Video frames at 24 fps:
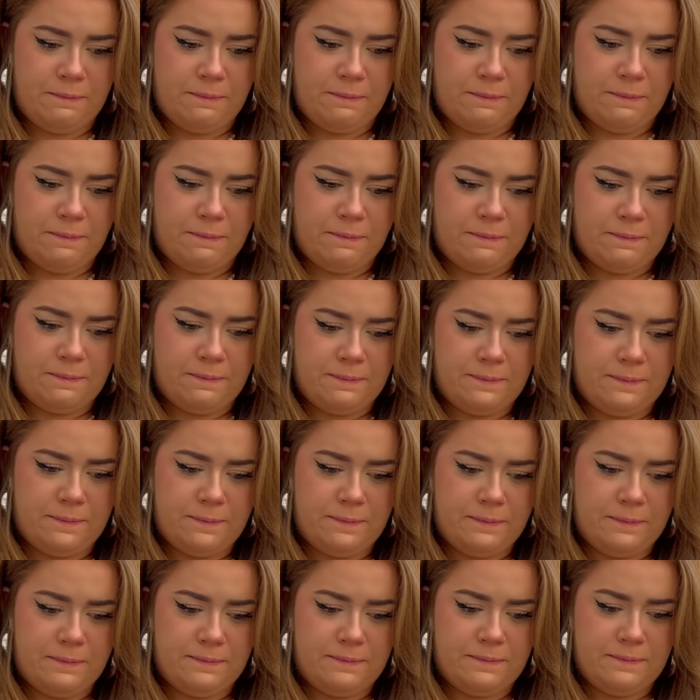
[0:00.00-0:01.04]

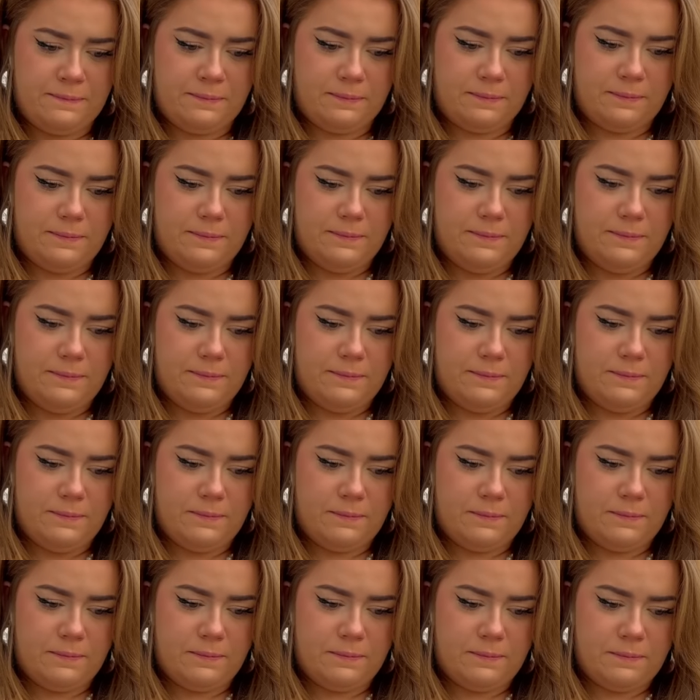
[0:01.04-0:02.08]

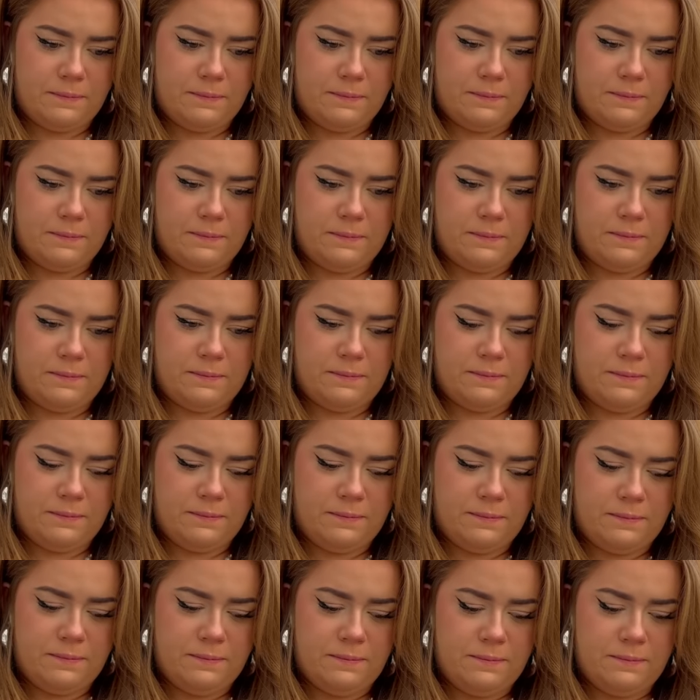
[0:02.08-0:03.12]

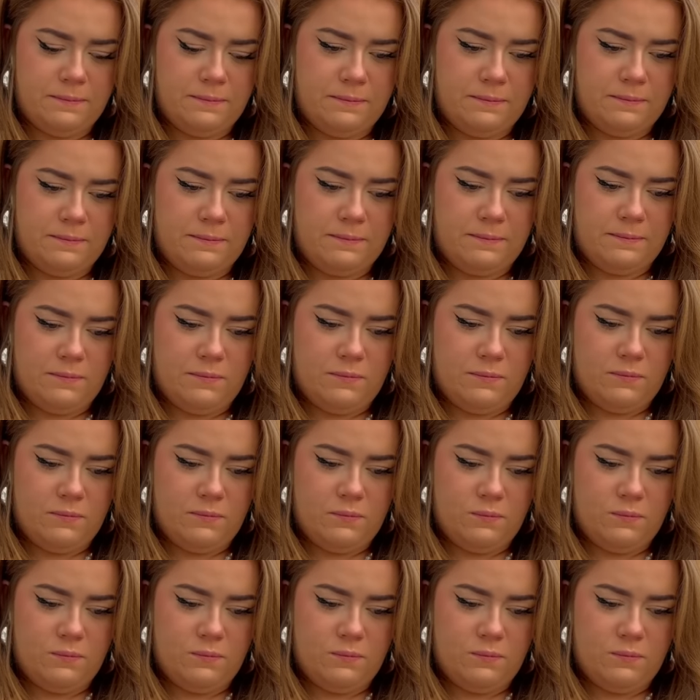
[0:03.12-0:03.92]
(not speaking)